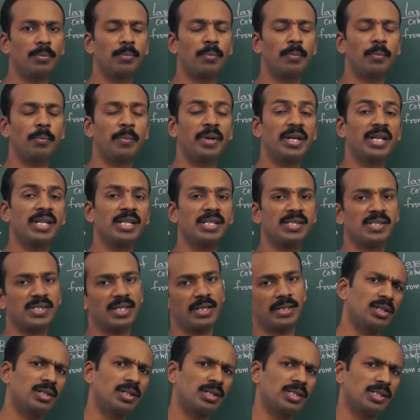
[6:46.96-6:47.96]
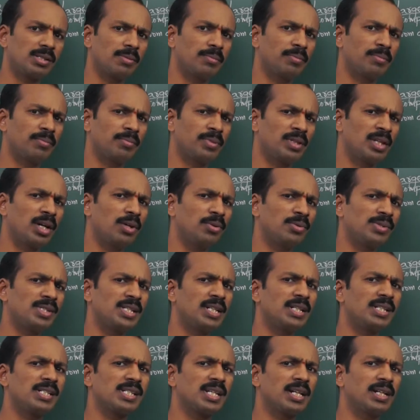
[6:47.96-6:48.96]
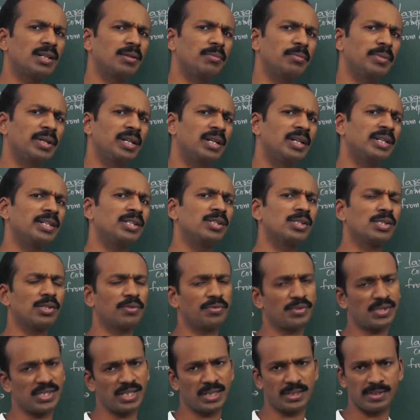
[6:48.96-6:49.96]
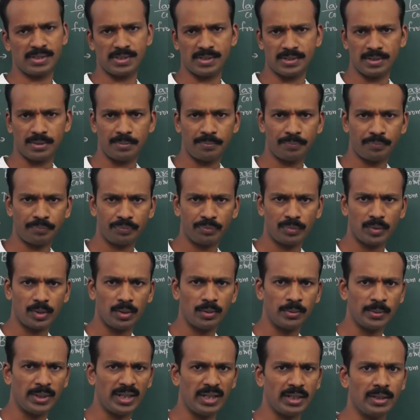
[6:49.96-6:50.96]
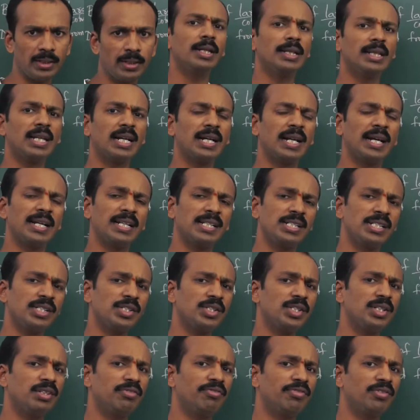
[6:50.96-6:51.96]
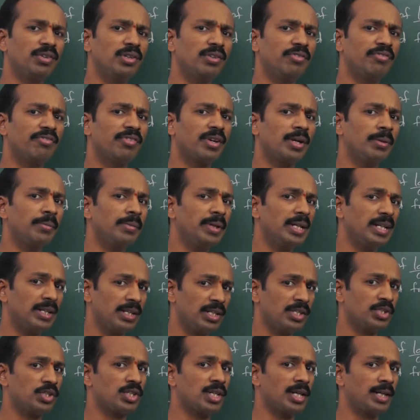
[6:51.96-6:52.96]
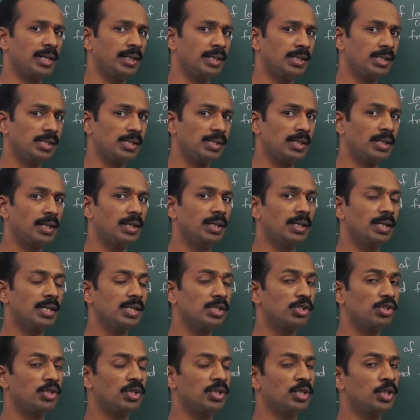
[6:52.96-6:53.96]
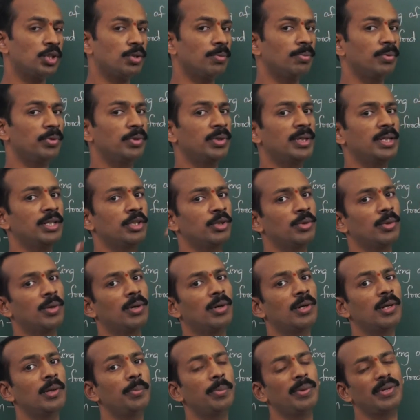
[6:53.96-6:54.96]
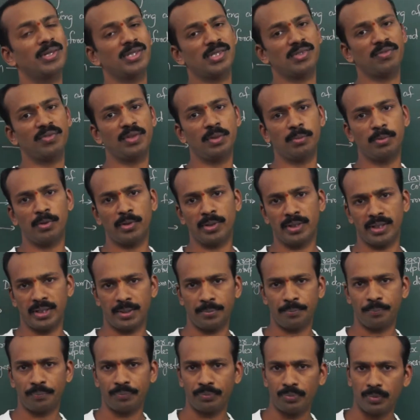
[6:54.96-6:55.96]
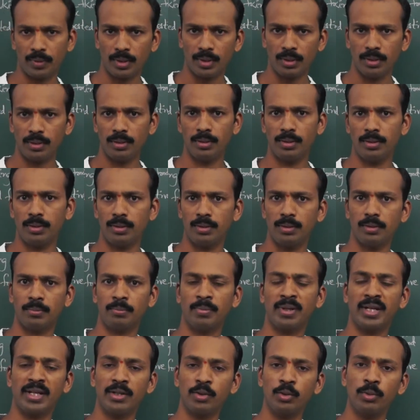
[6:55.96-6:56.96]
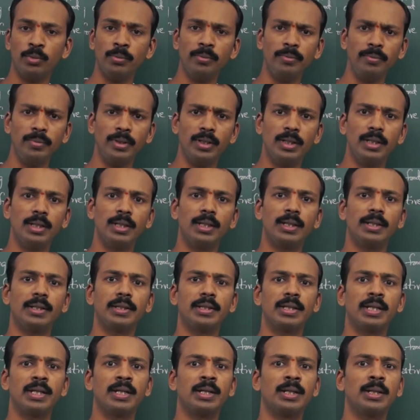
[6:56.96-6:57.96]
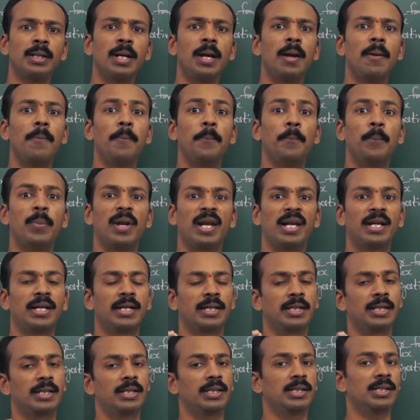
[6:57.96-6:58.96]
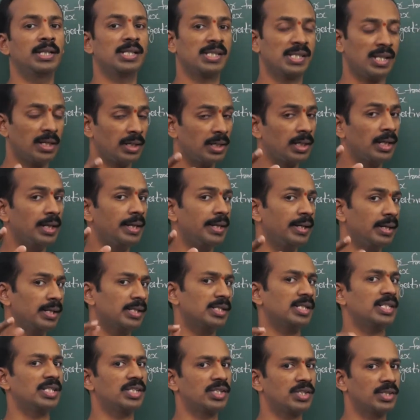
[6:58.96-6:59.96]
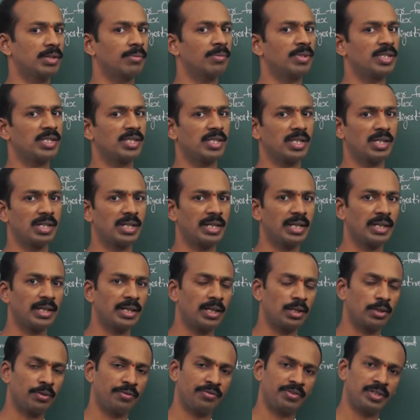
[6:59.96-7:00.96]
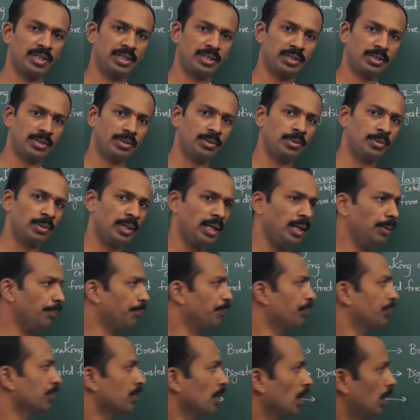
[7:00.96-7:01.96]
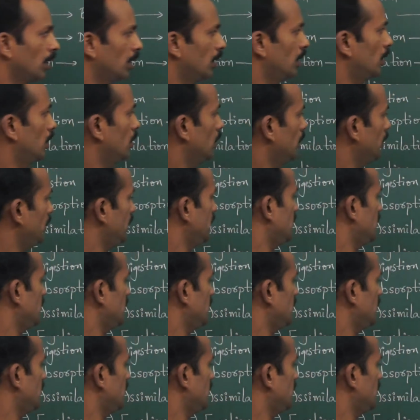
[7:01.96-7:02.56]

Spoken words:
many cells, some thousands and millions of cells. Okay, the digested food from intestines is distributed to all parts of the body. By whom? The blood, the circulatory system is taking care of that. Okay, now let